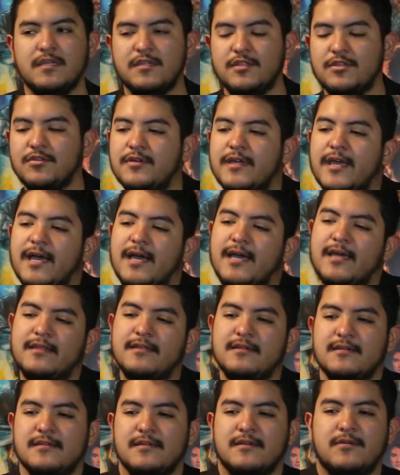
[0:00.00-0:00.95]
You
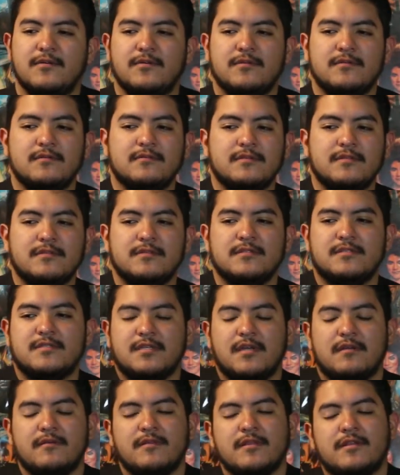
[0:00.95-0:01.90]
got
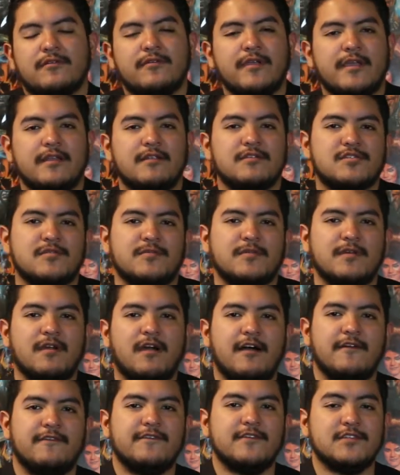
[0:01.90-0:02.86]
some of the creators from The
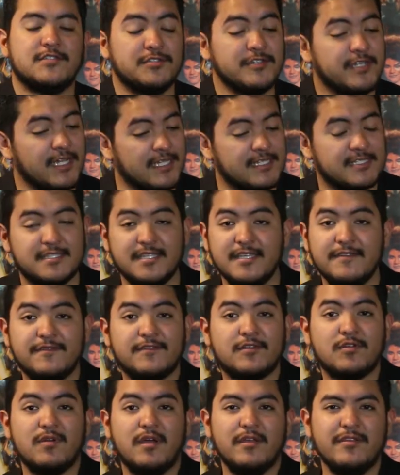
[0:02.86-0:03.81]
Office. You got Steve
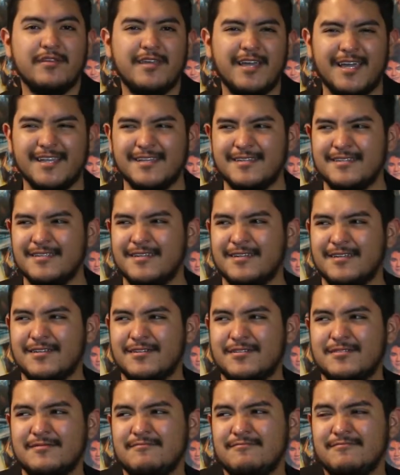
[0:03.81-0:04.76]
Carell. You got a
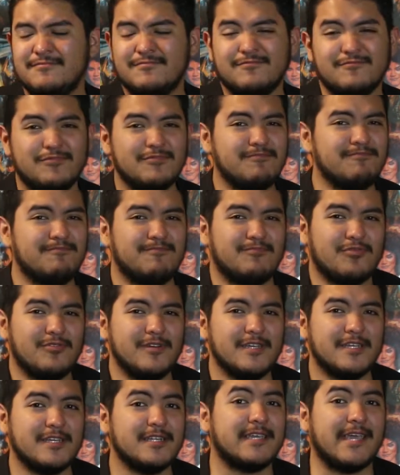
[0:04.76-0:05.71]

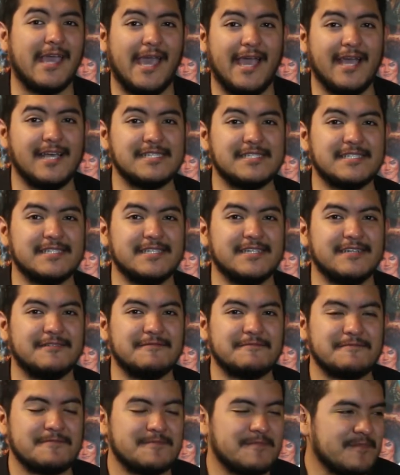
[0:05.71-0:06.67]
pretty good cast
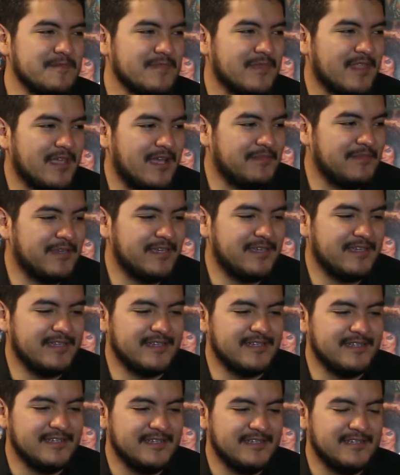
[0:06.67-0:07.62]
here. I
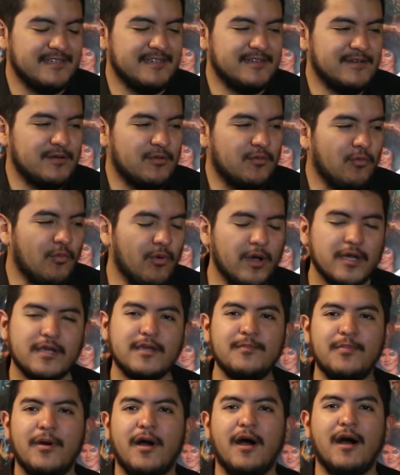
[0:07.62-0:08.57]
mean, what
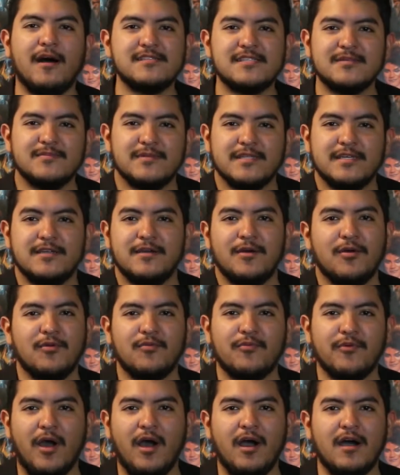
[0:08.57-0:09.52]
could possibly go
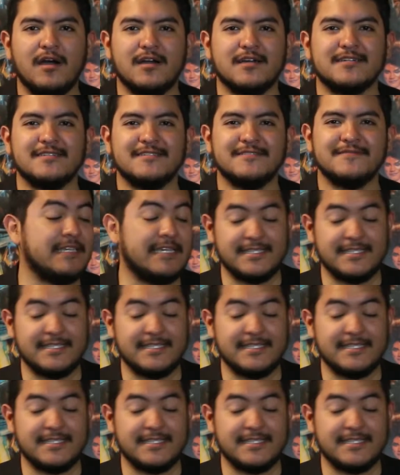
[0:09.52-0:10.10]
wrong? The